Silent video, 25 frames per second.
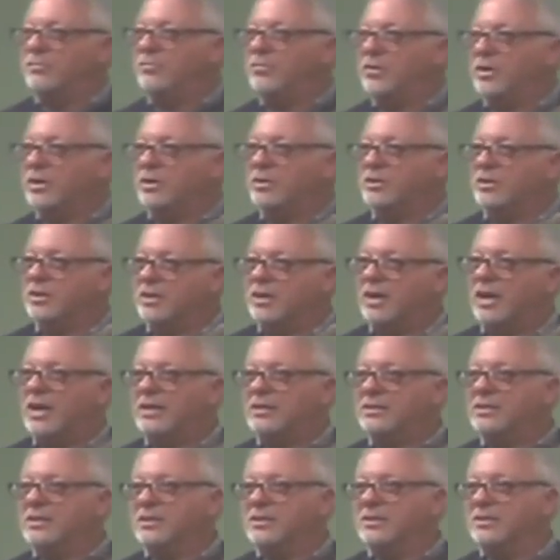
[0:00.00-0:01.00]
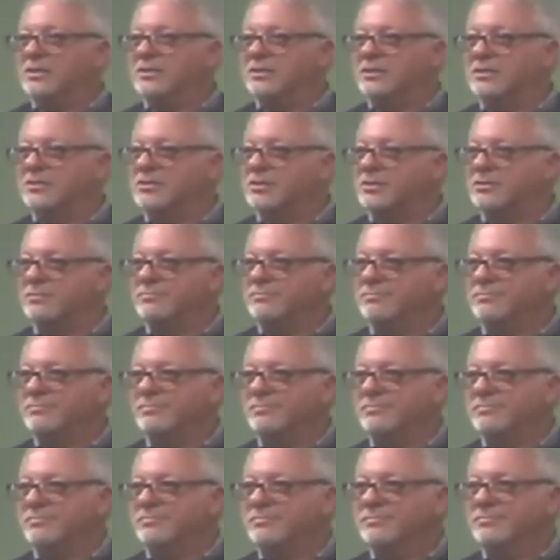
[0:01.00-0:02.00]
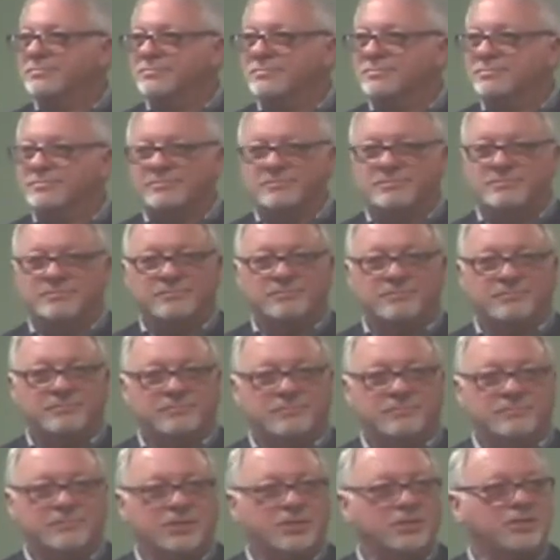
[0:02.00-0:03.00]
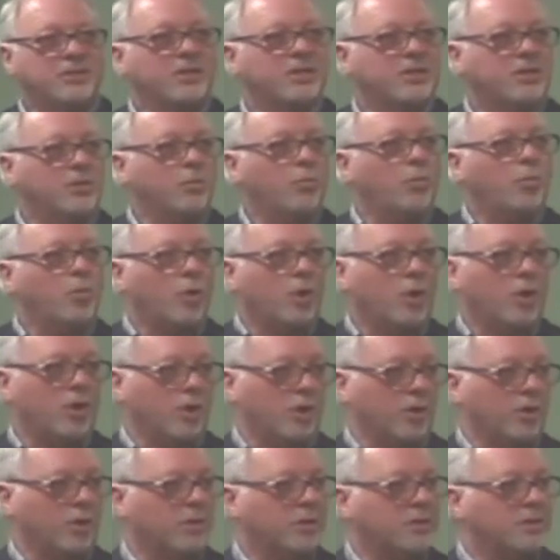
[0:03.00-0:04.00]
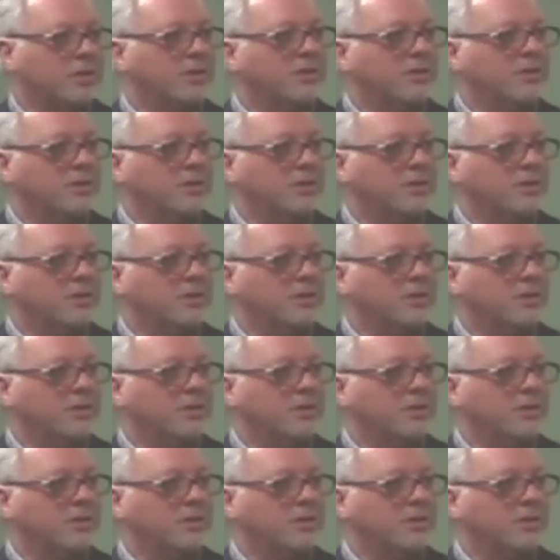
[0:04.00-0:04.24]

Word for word: isn't a very good idea. Is it doesn't work.